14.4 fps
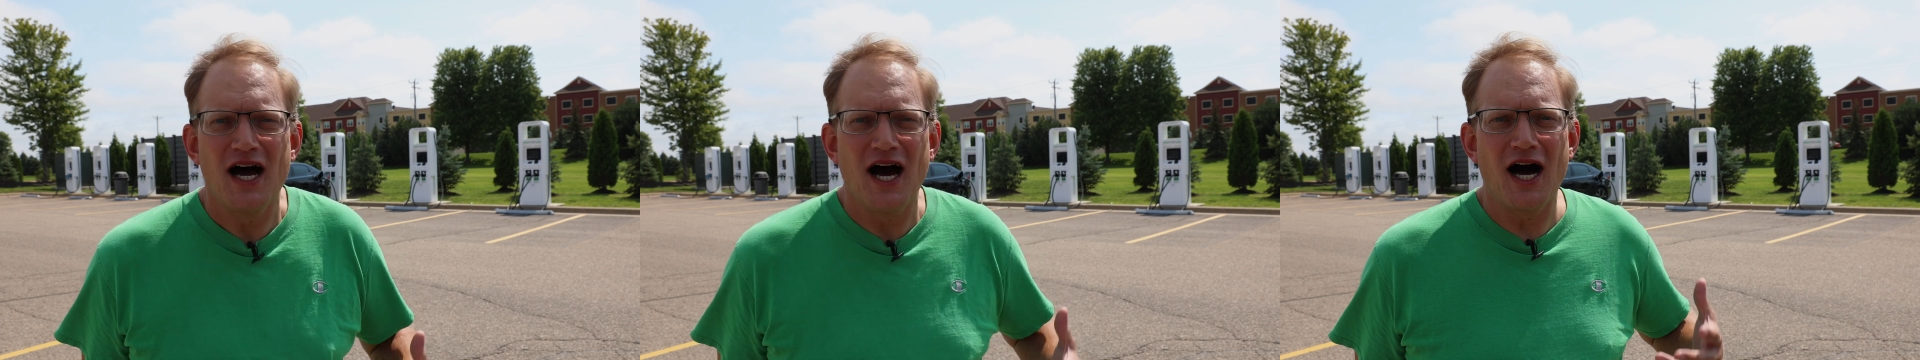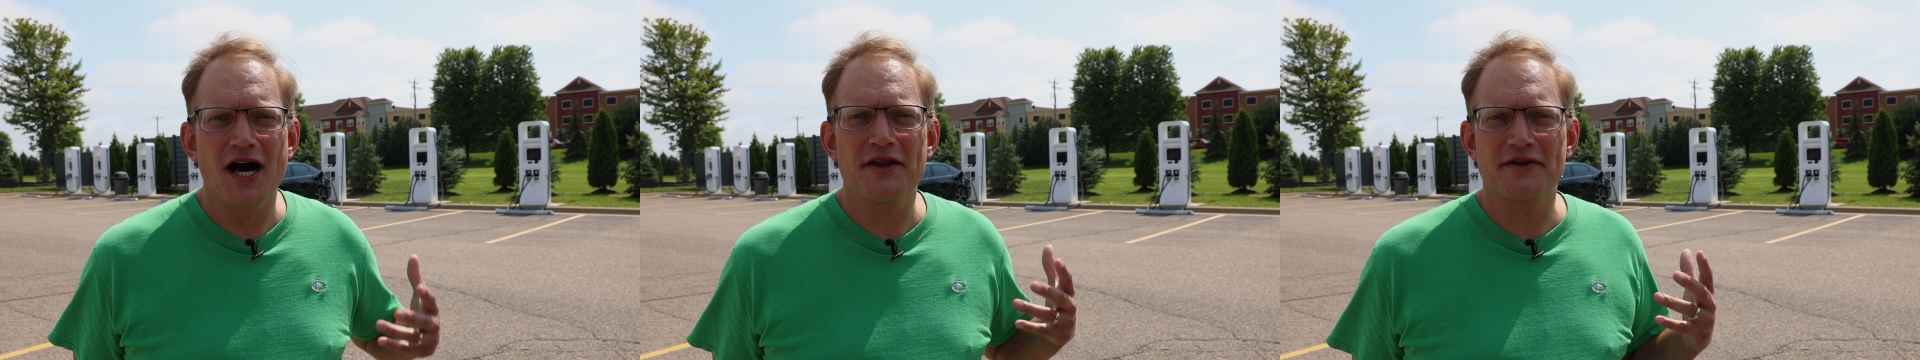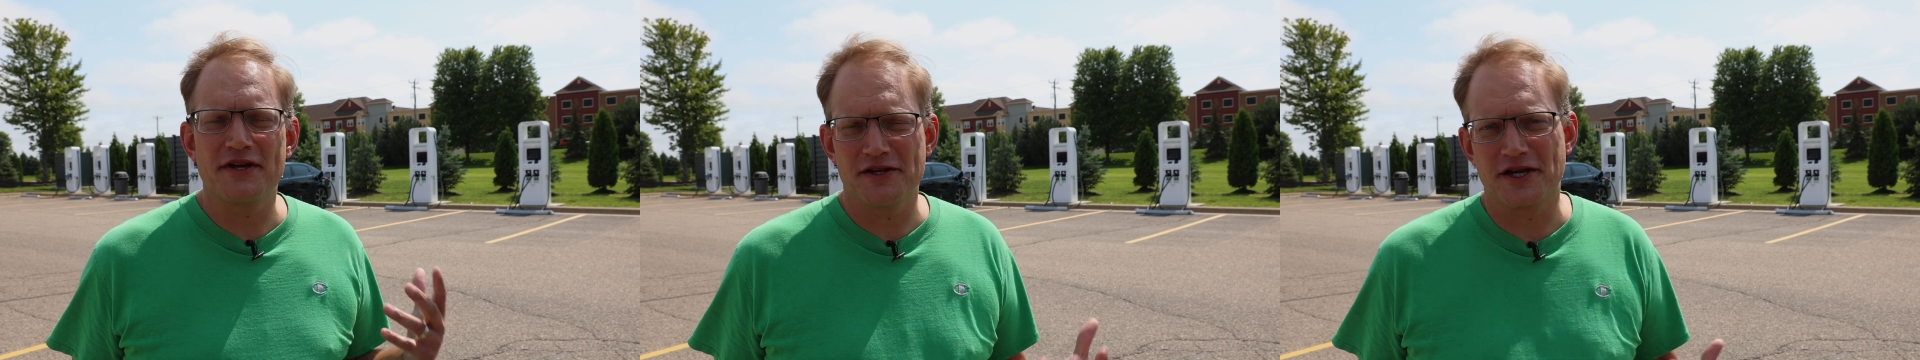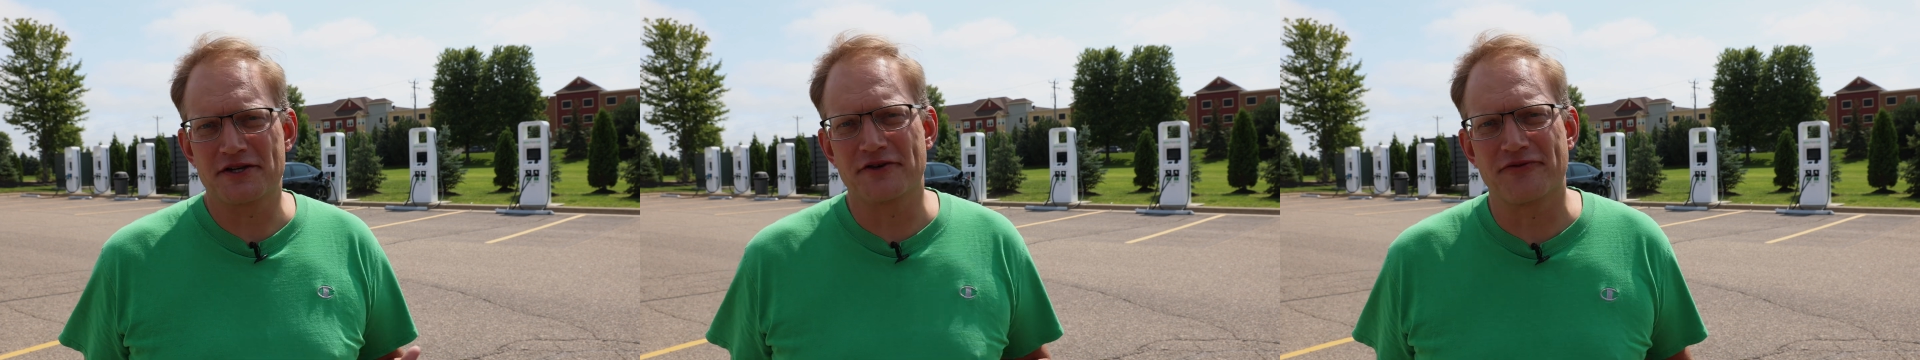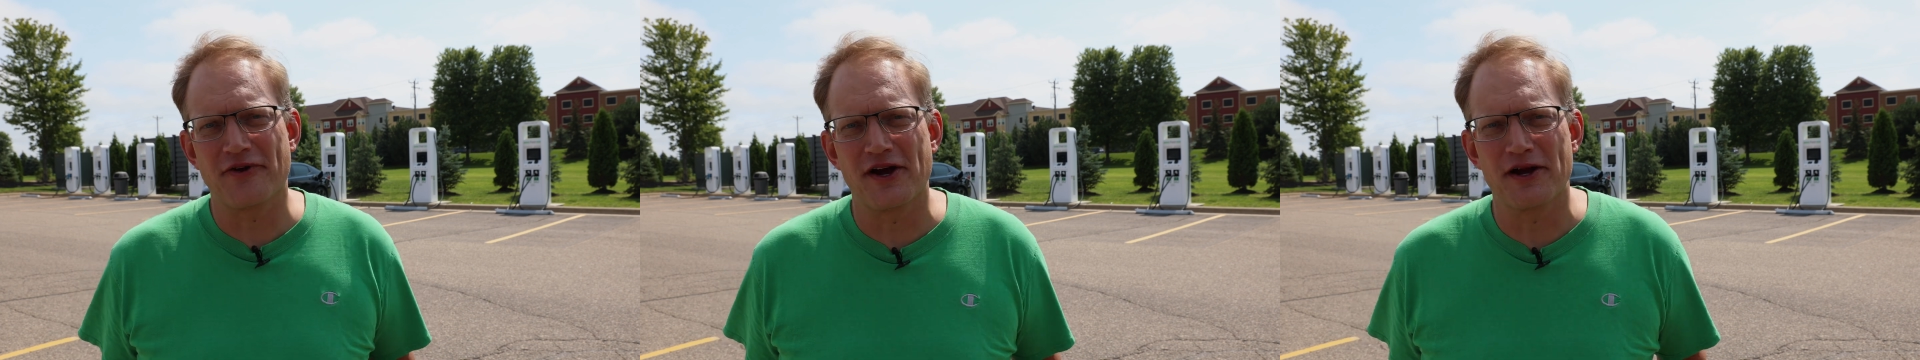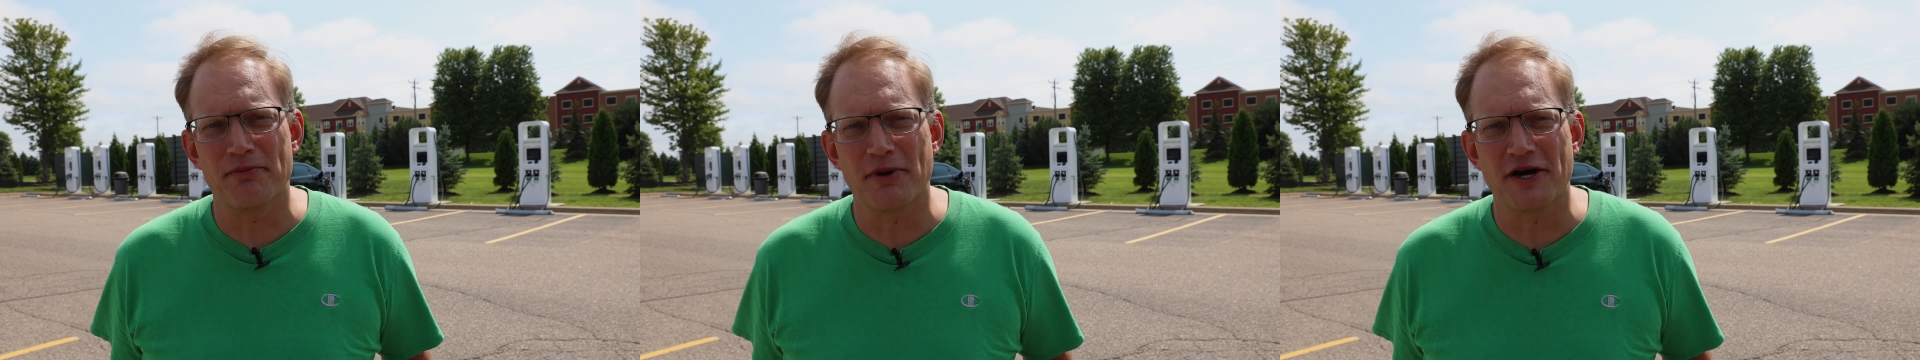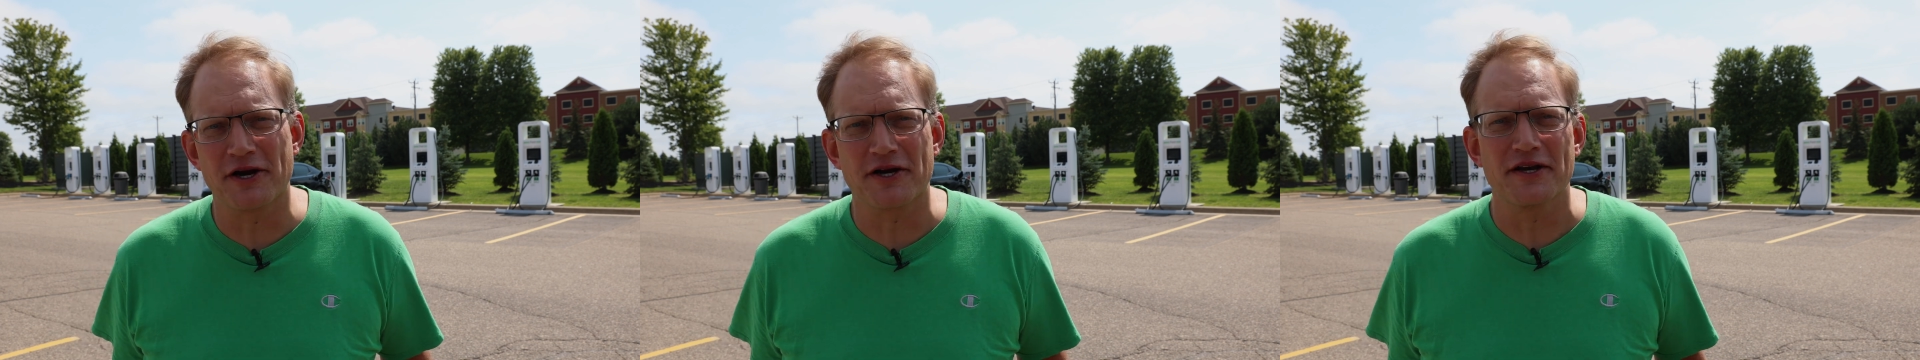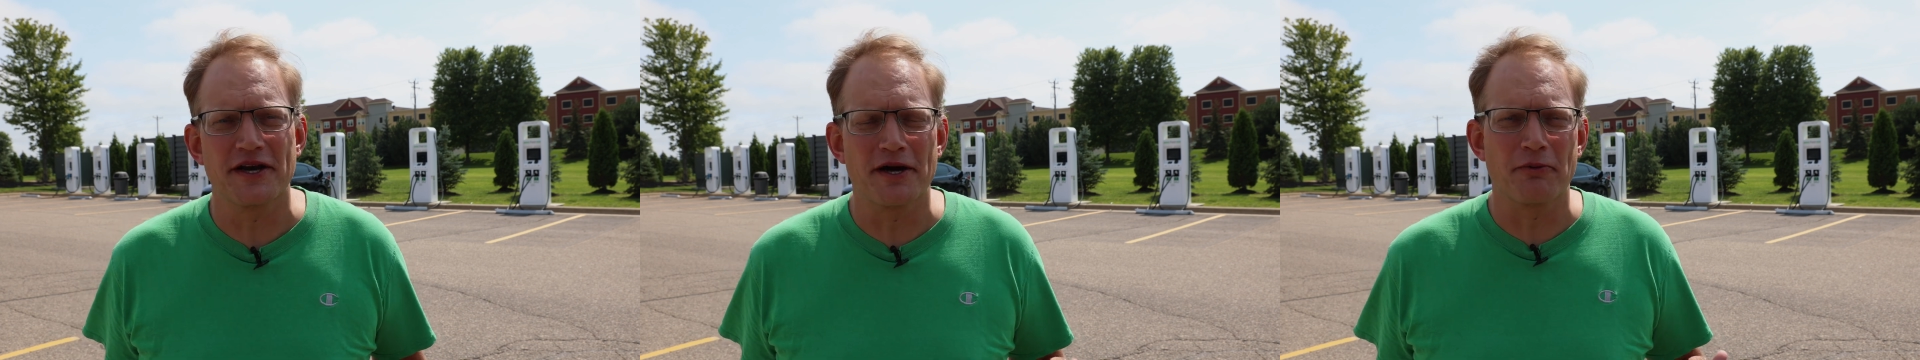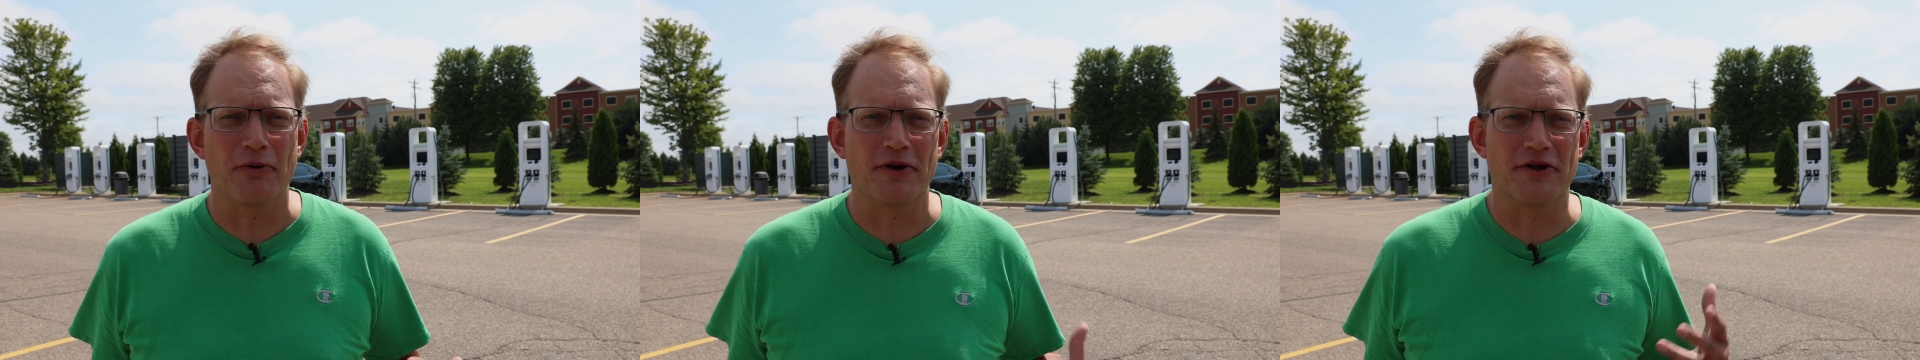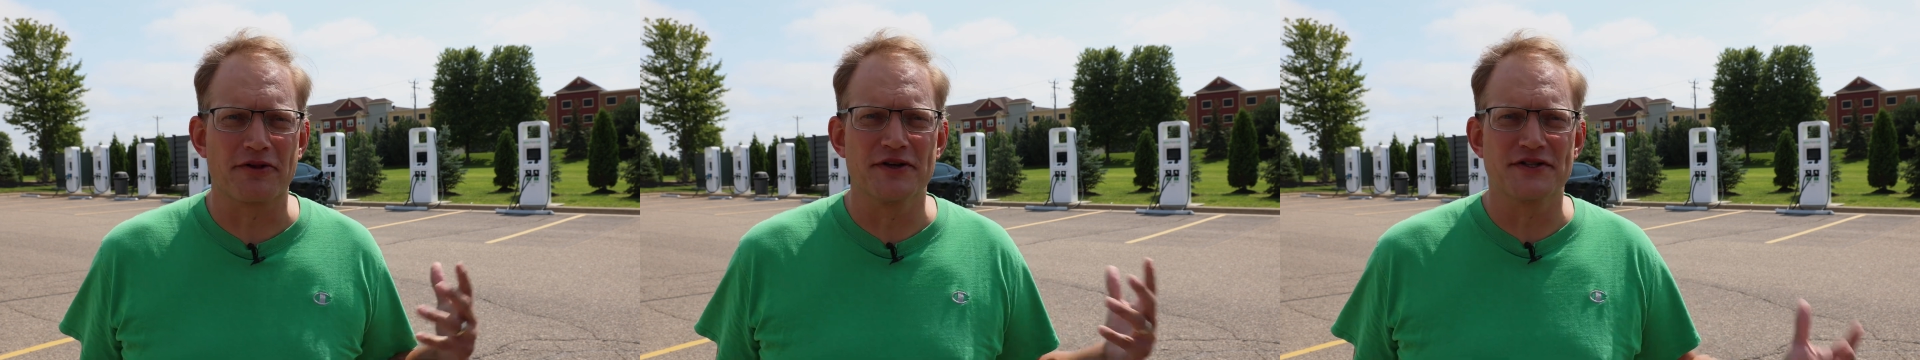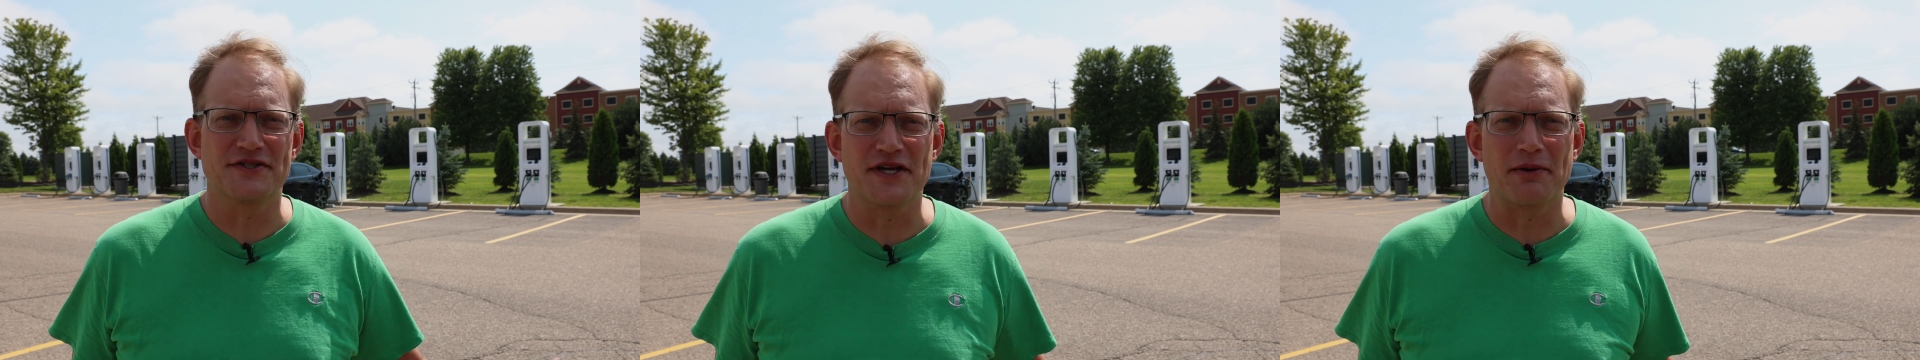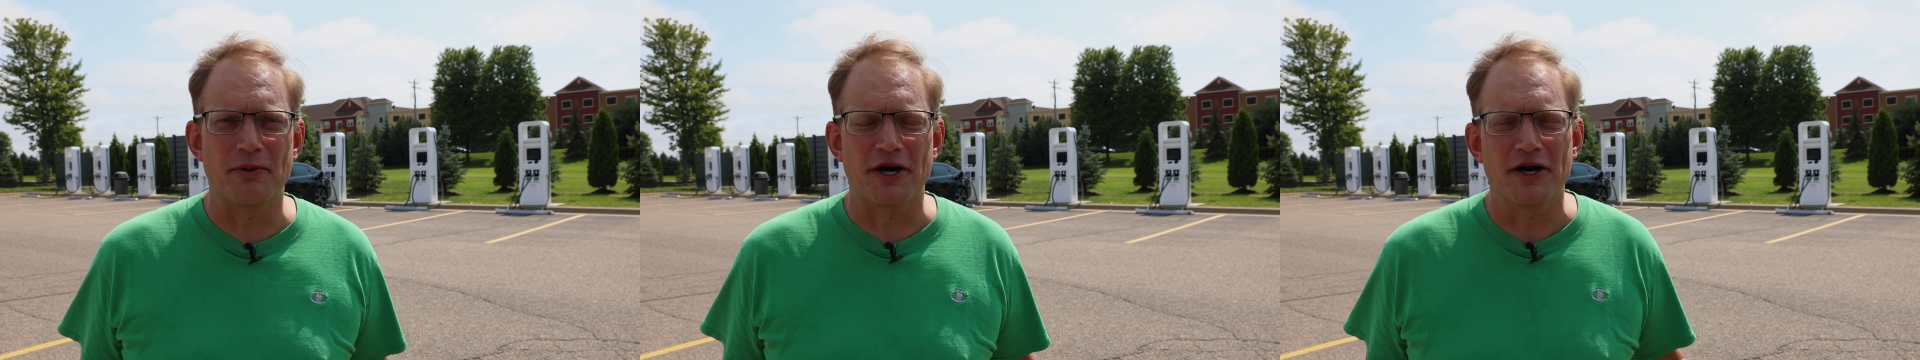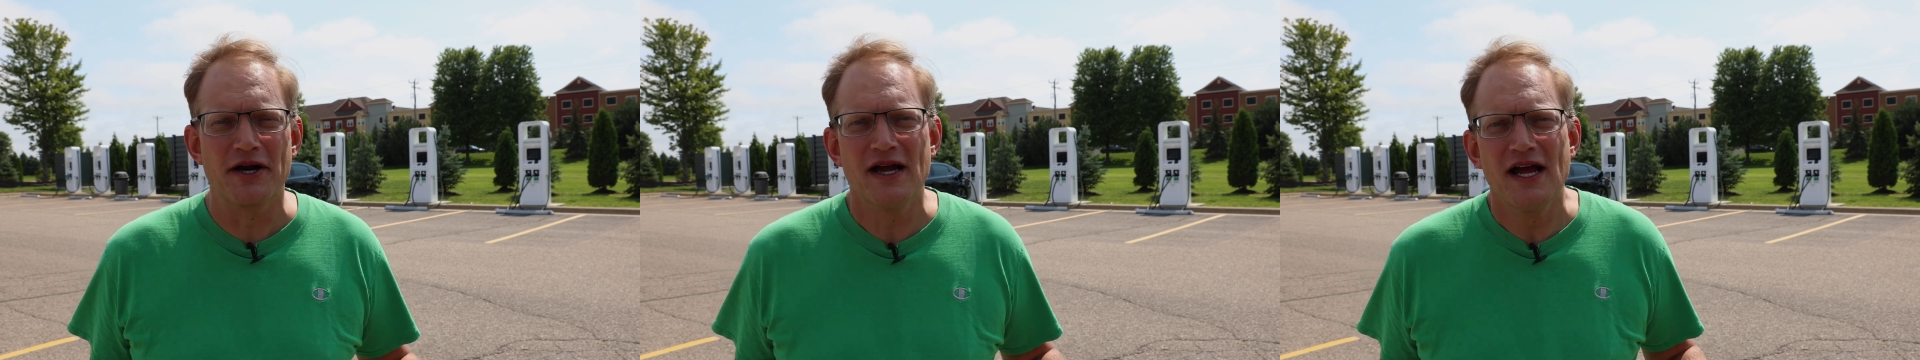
on the Electrify America network this summer.